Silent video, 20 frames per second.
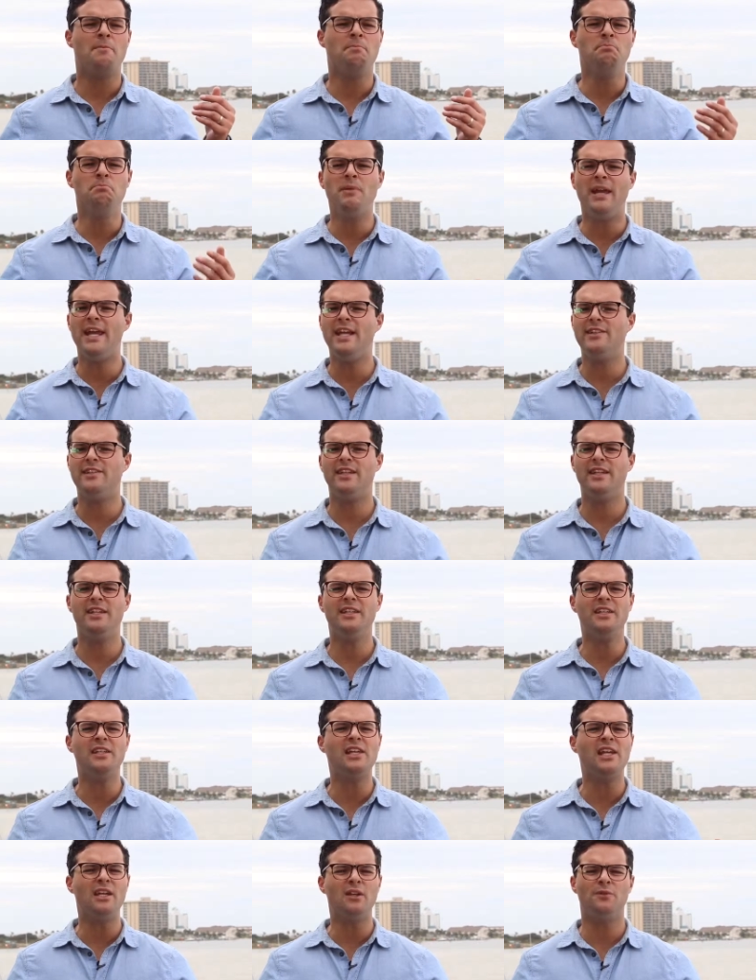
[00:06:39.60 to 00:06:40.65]

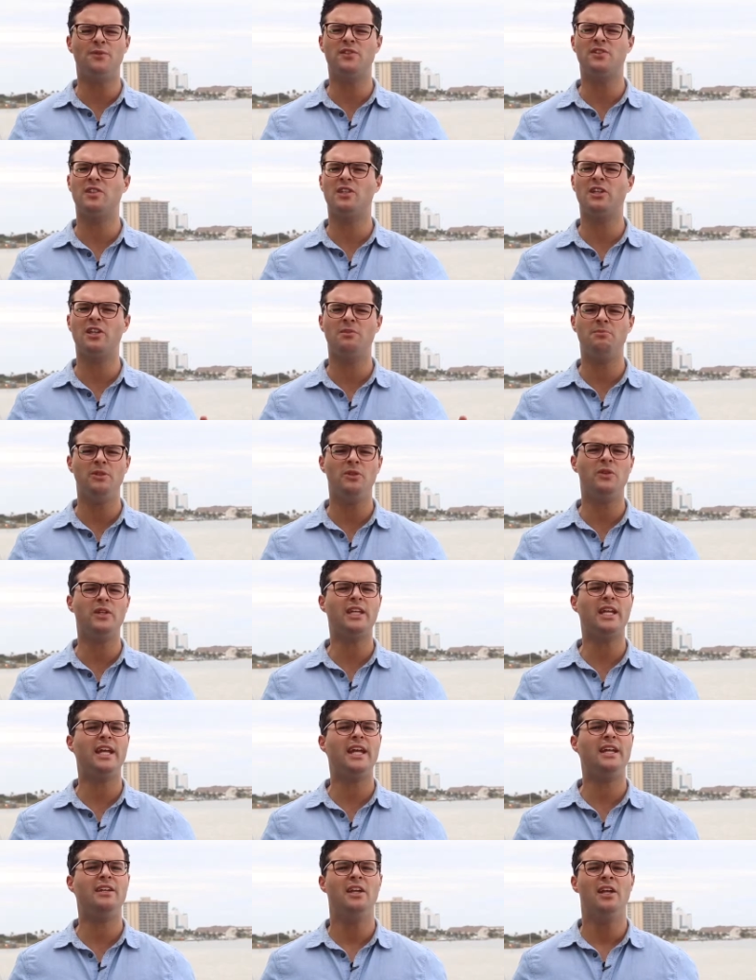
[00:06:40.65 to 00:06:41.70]
amazing gifts to
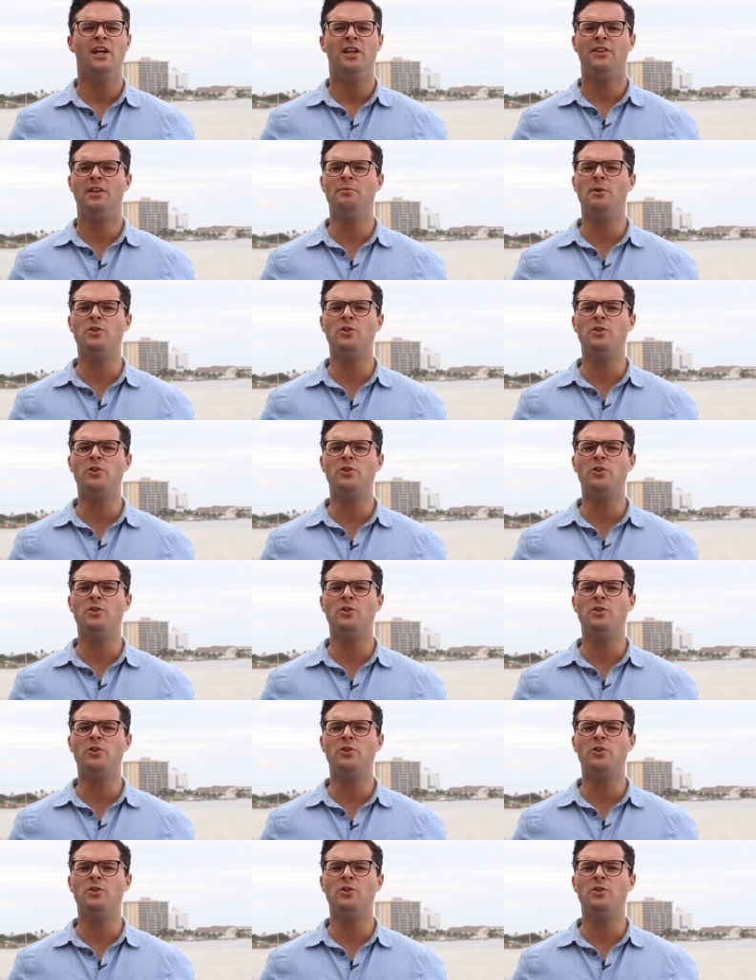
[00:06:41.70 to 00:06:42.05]
communicate,